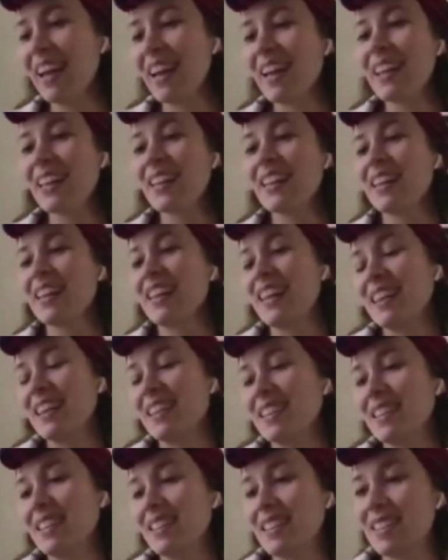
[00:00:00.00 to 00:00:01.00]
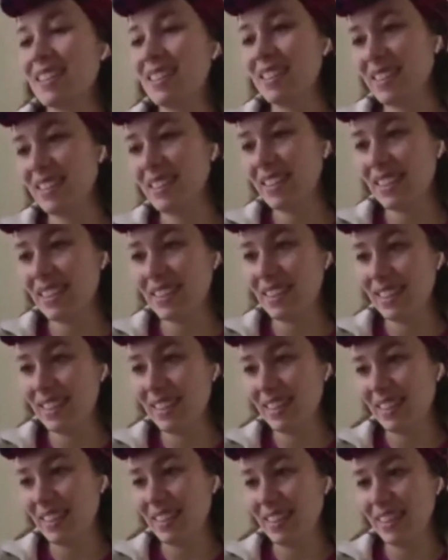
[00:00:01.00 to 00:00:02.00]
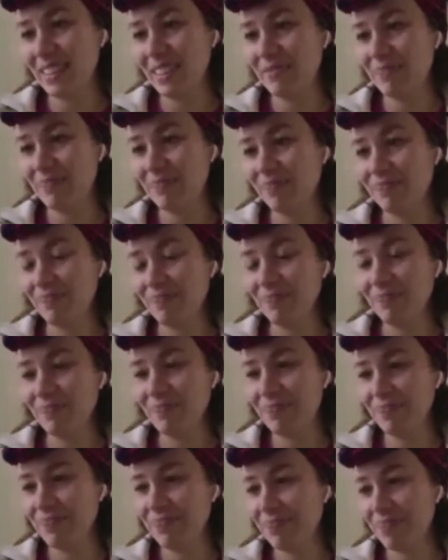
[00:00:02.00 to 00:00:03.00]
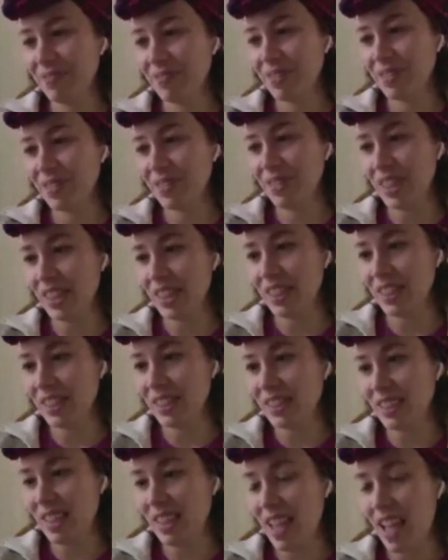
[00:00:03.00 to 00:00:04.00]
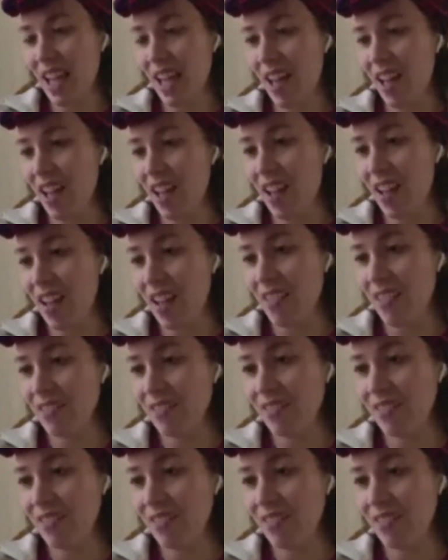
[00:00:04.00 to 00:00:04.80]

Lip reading: let's see. What else did I have?